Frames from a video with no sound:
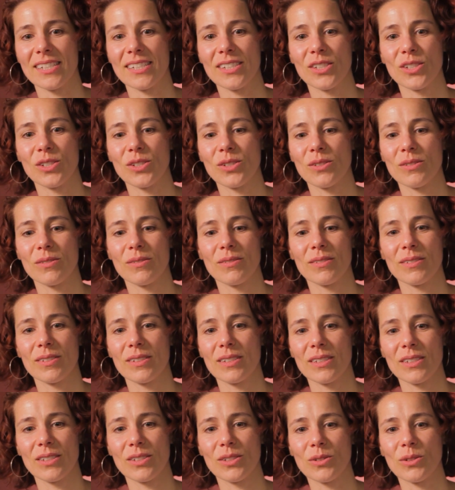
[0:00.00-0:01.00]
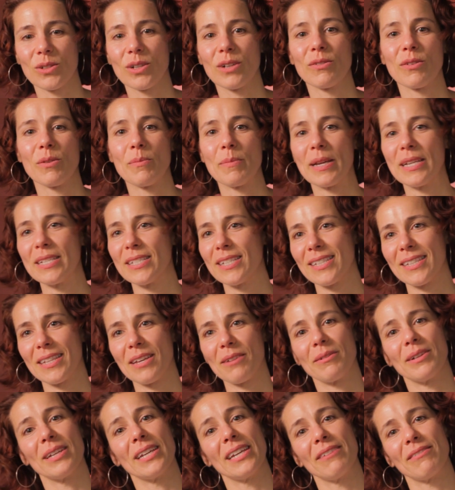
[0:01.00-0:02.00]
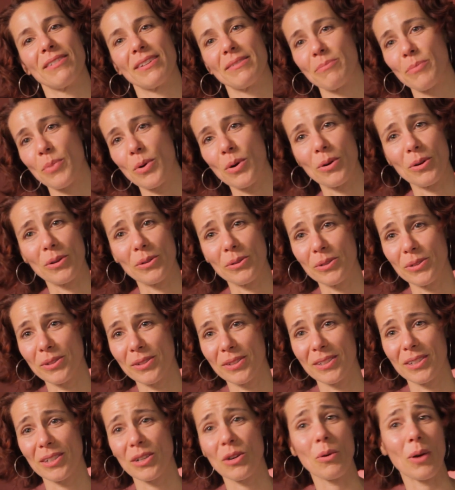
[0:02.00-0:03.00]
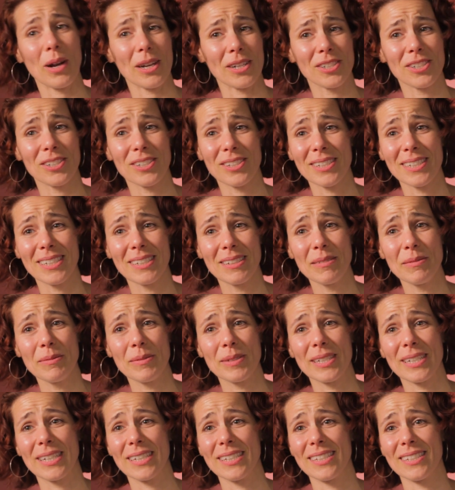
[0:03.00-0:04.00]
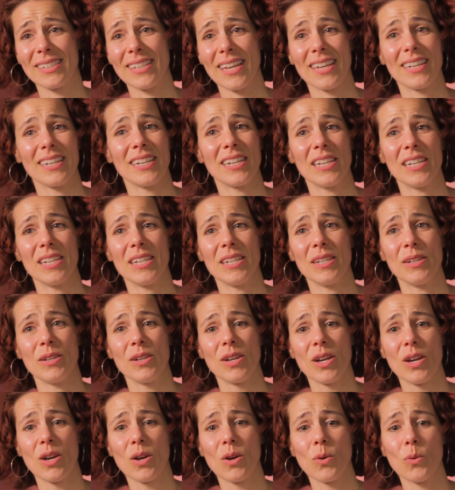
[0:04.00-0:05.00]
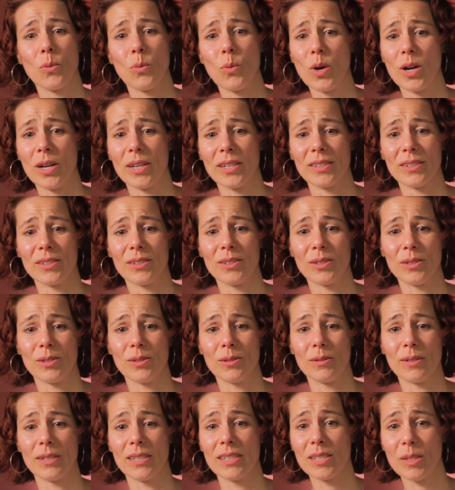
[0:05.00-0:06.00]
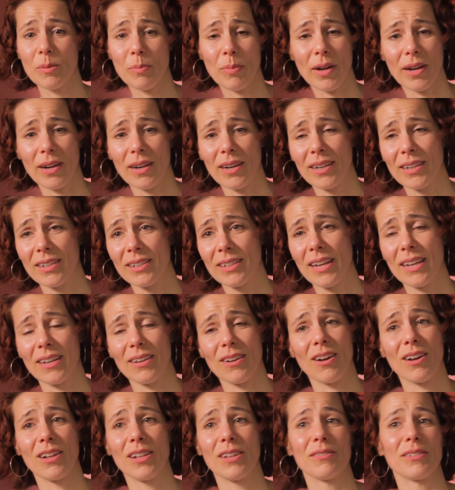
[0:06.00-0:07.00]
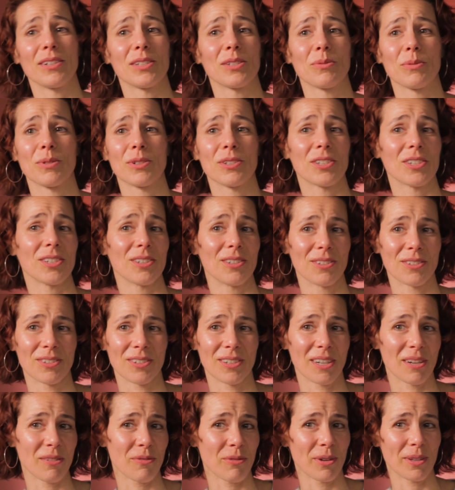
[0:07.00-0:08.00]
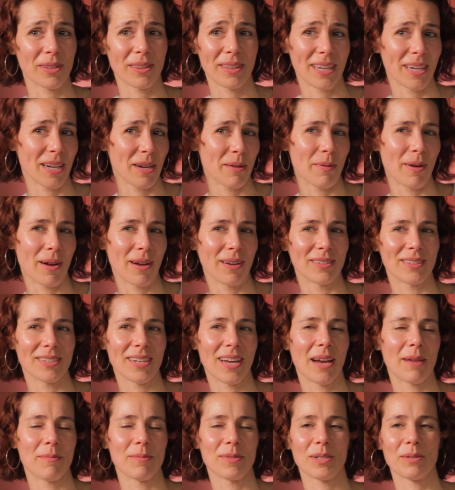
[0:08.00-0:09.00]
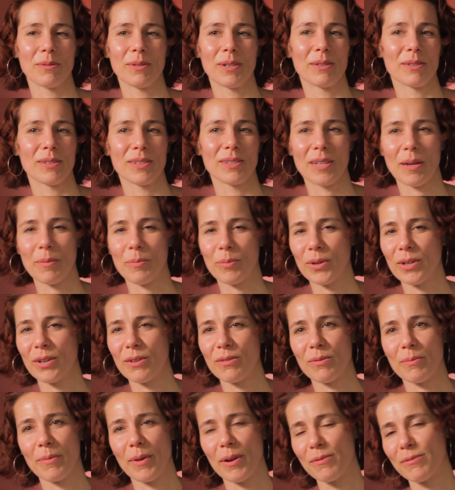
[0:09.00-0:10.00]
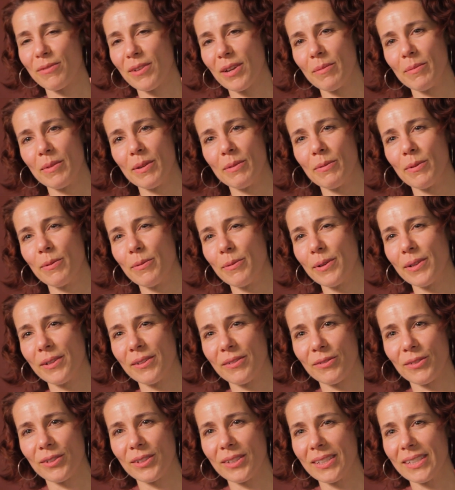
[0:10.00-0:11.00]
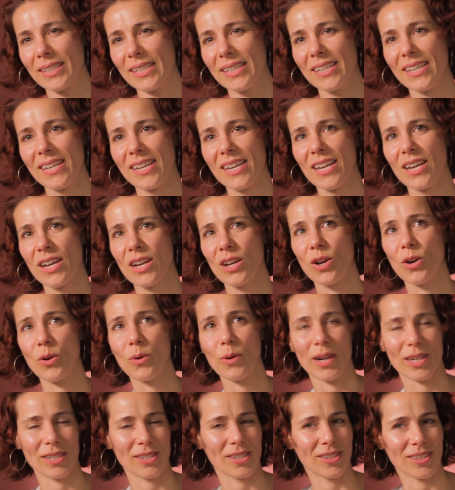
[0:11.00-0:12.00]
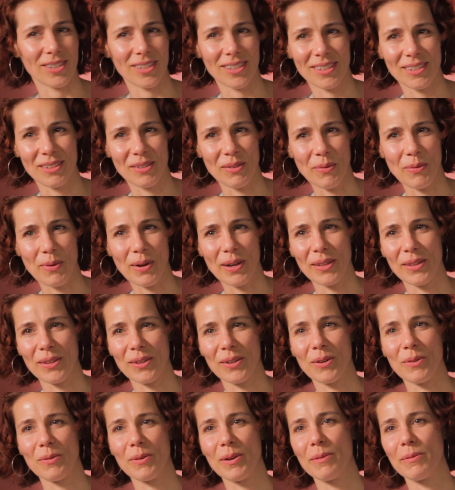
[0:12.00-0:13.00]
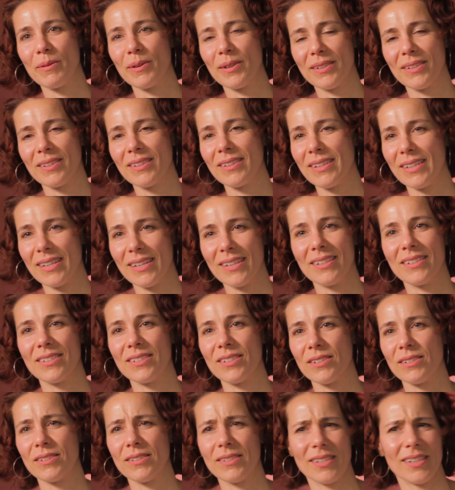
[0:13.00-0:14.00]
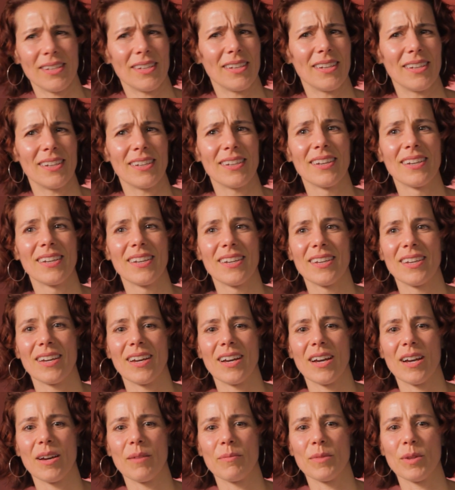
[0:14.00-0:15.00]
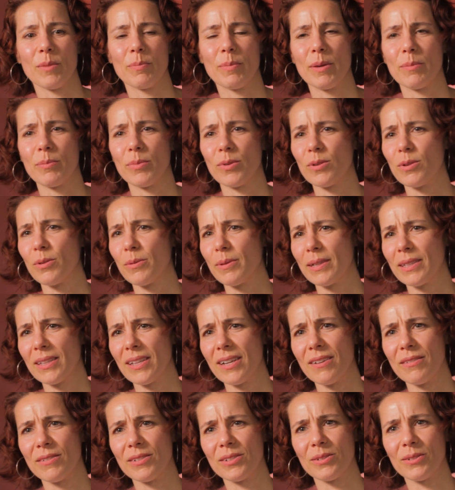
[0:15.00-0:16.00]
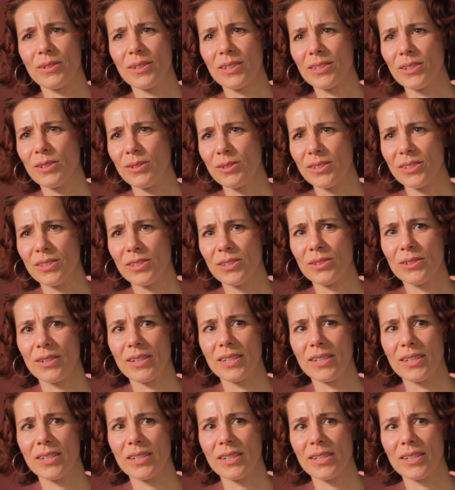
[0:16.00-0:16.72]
It's sort of amazing that we even pose the question, because anyone who is a parent, and all of us were children, if we think about times that we were separated from our family, we wouldn't really question whether we would need to see the people who we love and who are closest to